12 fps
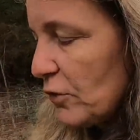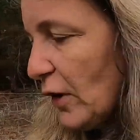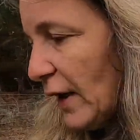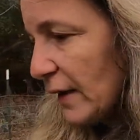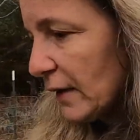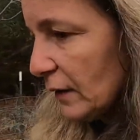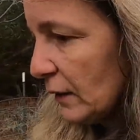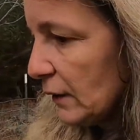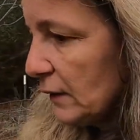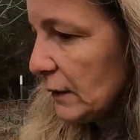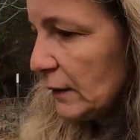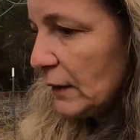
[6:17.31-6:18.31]
try to
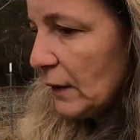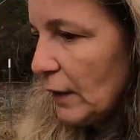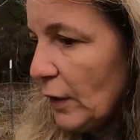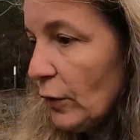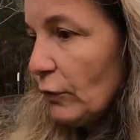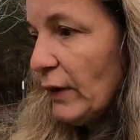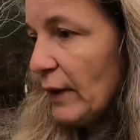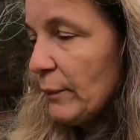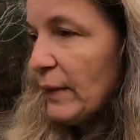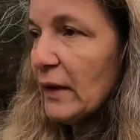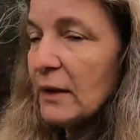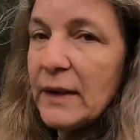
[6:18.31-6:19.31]

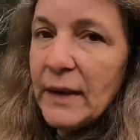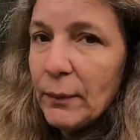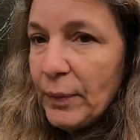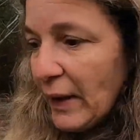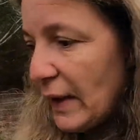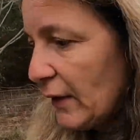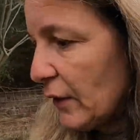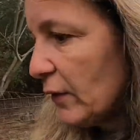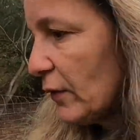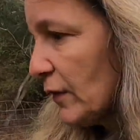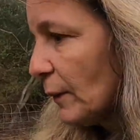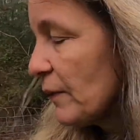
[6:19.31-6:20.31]
rebuild their pen
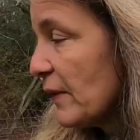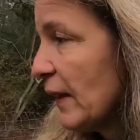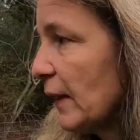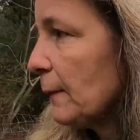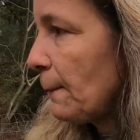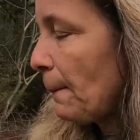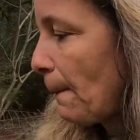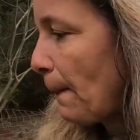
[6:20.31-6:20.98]
or something.